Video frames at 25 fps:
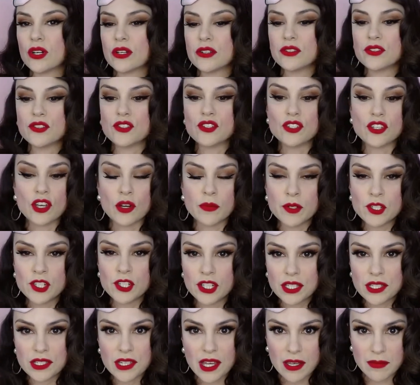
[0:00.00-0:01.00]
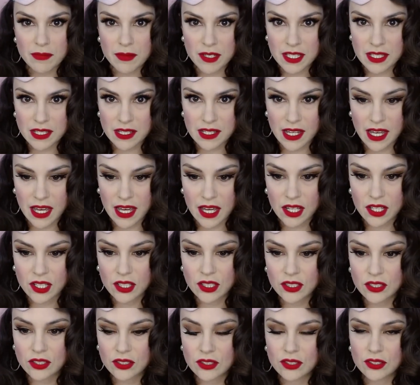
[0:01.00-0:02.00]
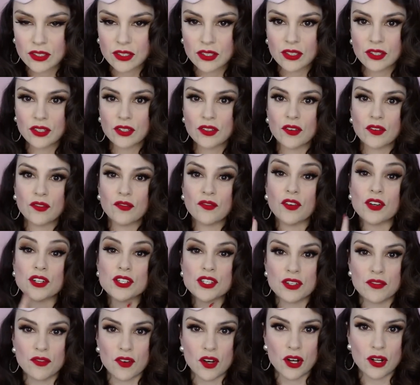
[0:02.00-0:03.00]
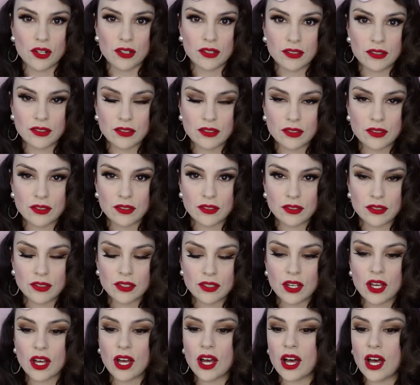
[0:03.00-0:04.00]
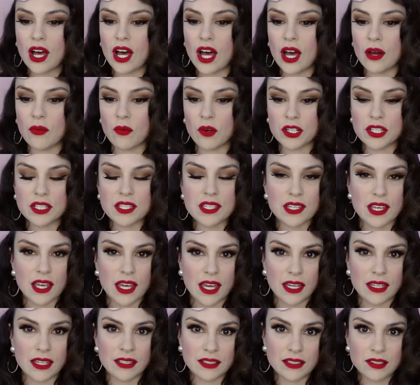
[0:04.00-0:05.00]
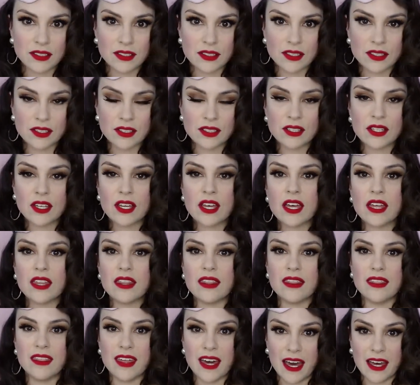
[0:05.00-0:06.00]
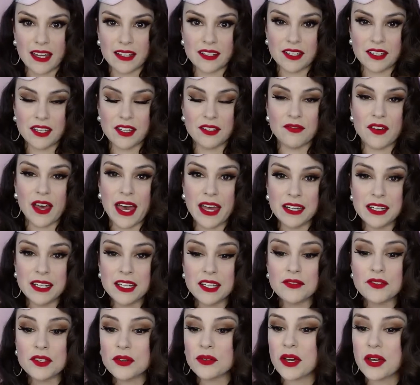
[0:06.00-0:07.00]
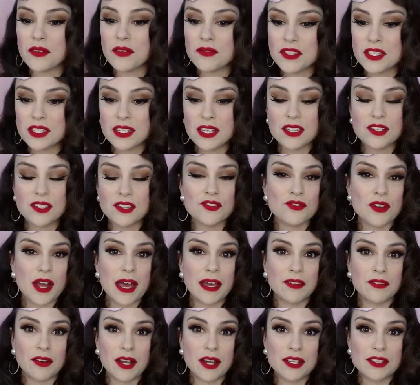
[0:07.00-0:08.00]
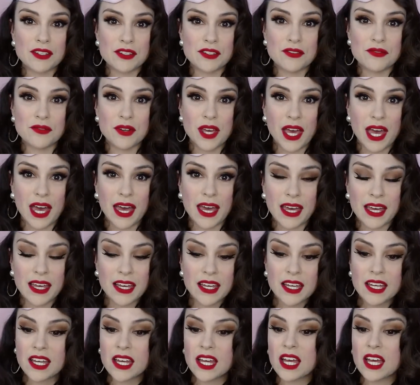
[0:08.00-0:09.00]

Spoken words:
So much excitement today. First of all, I want to say that if any of you have seen Drag Race UK